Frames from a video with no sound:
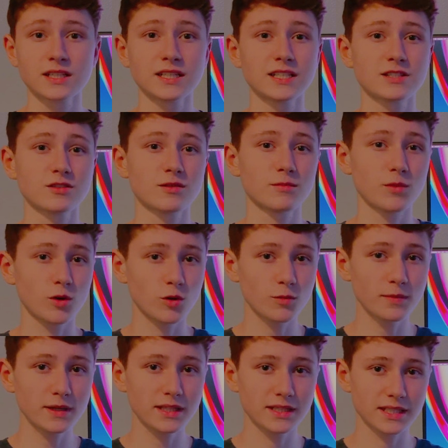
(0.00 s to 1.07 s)
and so I'm
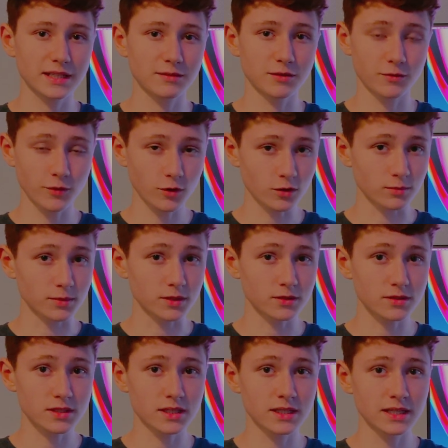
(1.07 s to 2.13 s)
hoping that with
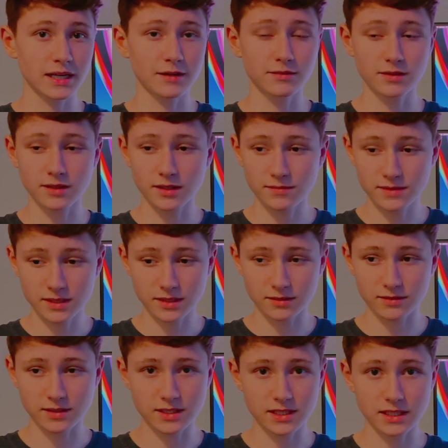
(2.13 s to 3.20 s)
foldables, I would love to go
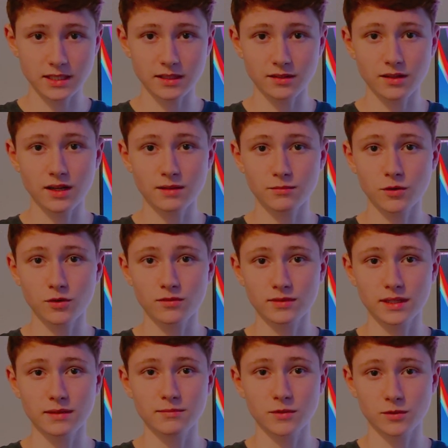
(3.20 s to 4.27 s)
and see a lot more of
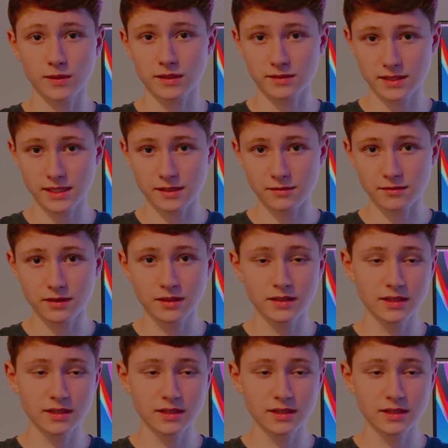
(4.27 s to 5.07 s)
them around town.